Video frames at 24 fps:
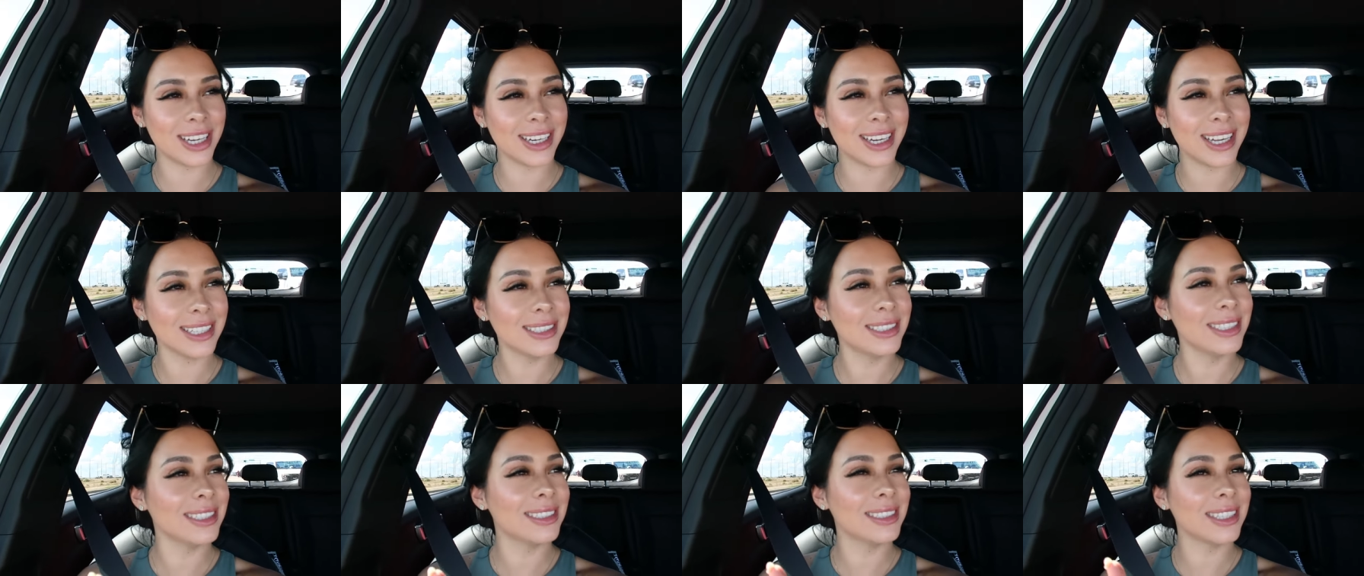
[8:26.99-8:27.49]
I
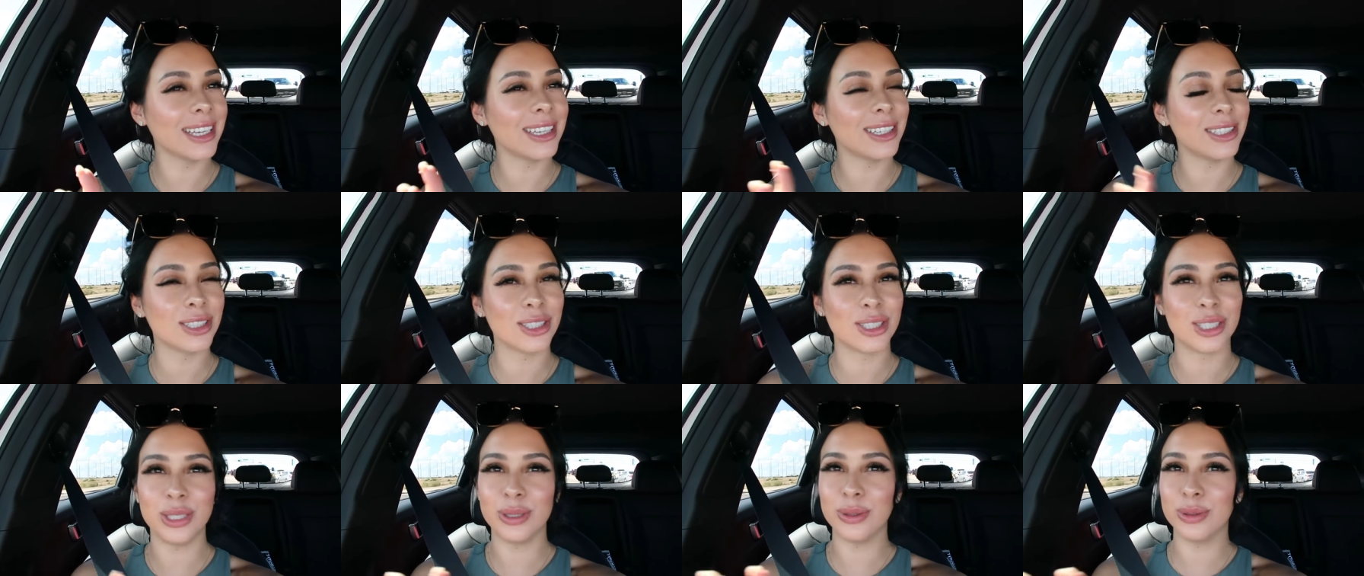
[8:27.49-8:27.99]
guess it's like
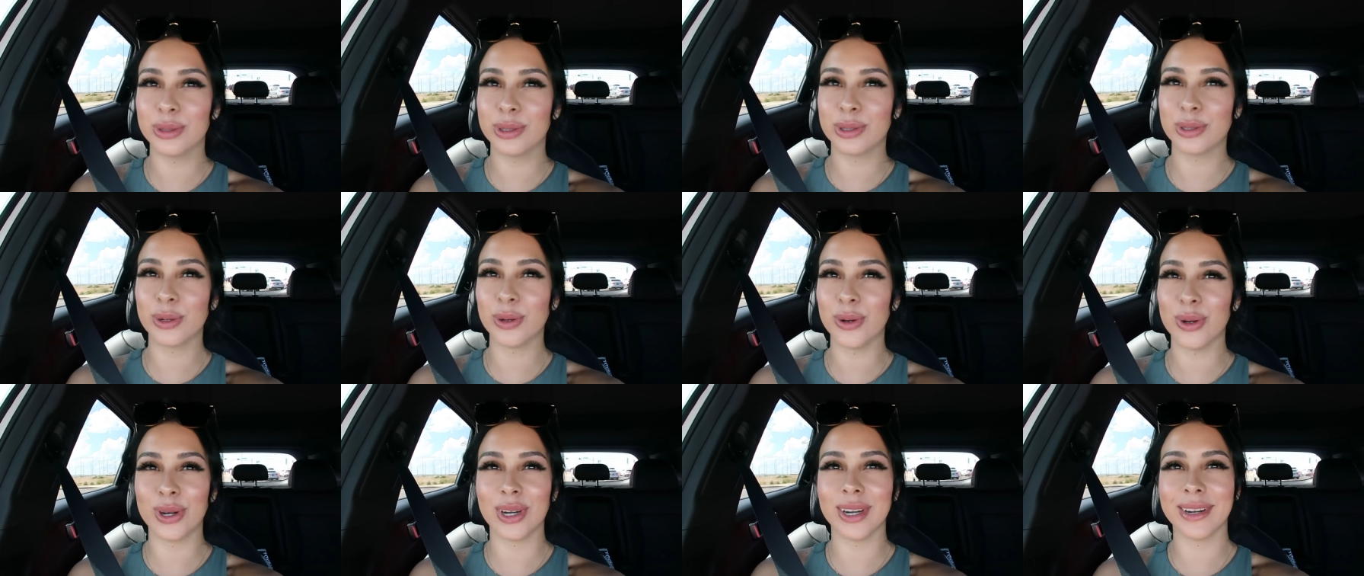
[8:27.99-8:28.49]
a shoe
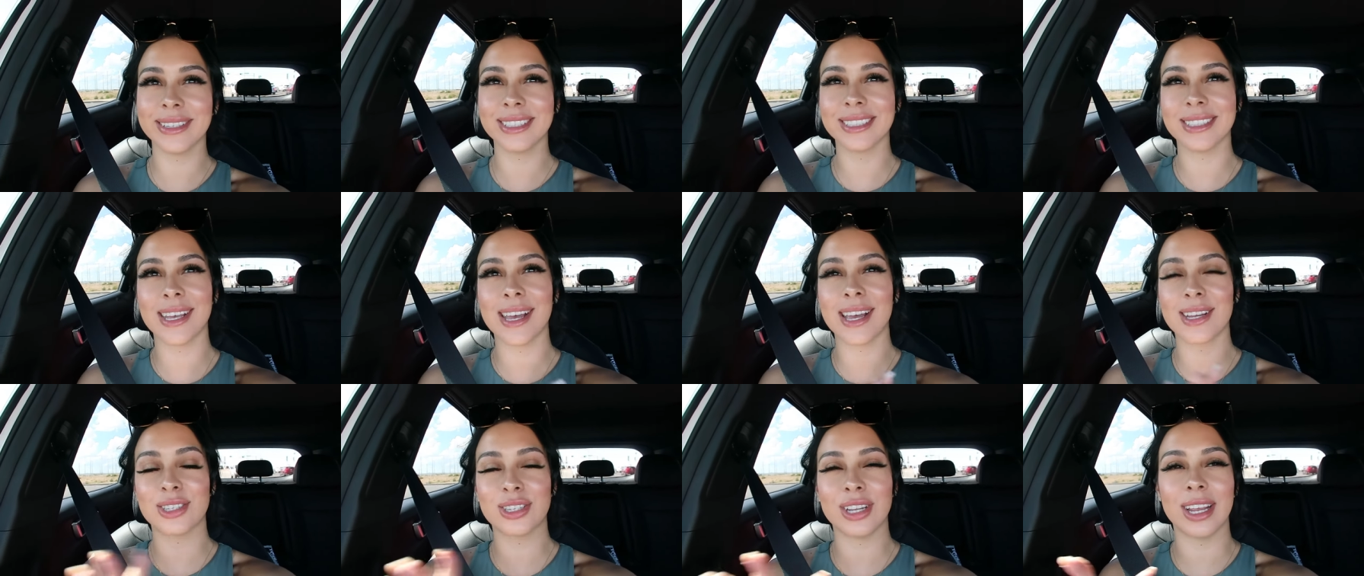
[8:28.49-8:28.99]
store
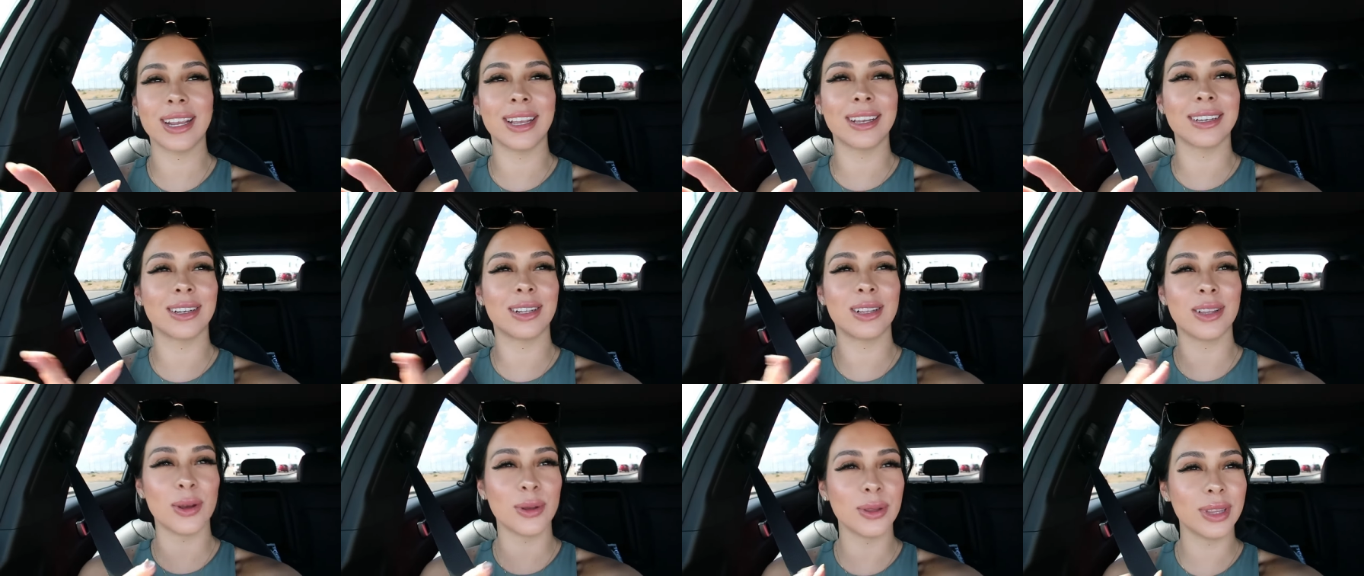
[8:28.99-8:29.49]
slash like
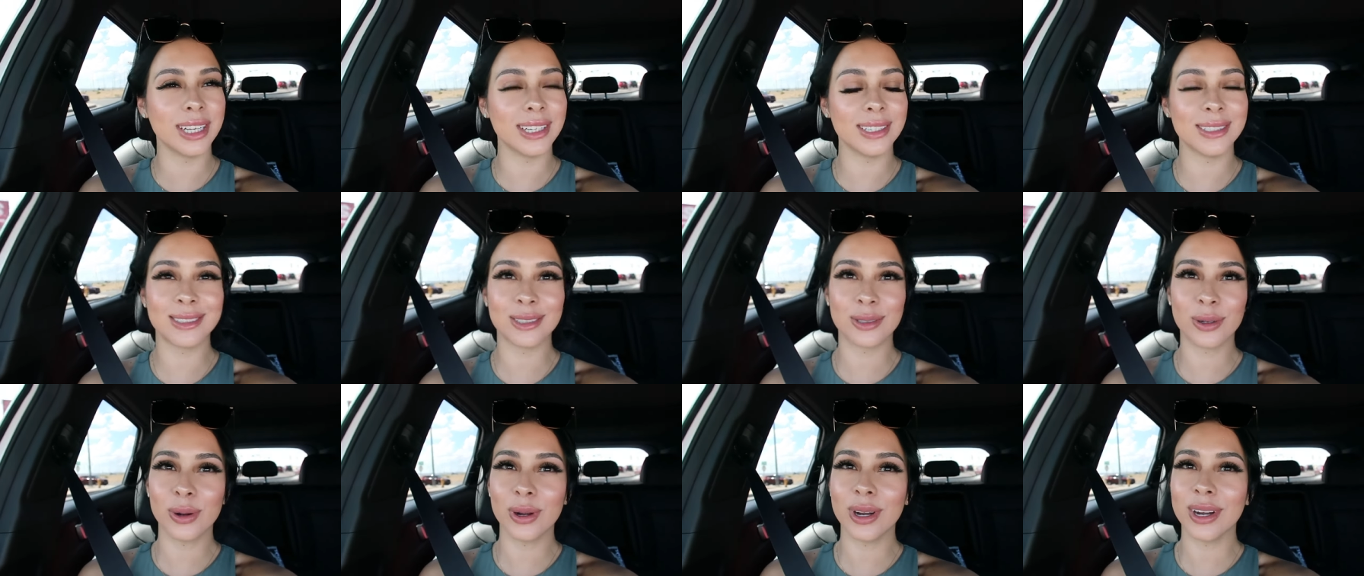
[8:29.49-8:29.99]
clothing
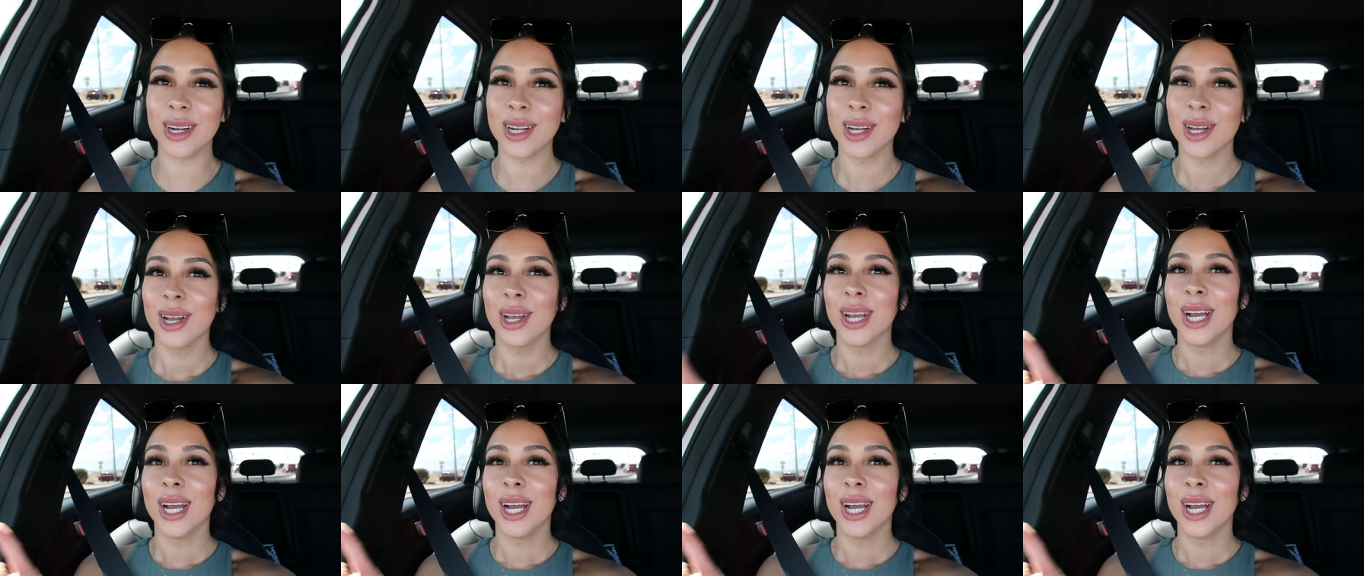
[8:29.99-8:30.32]
store.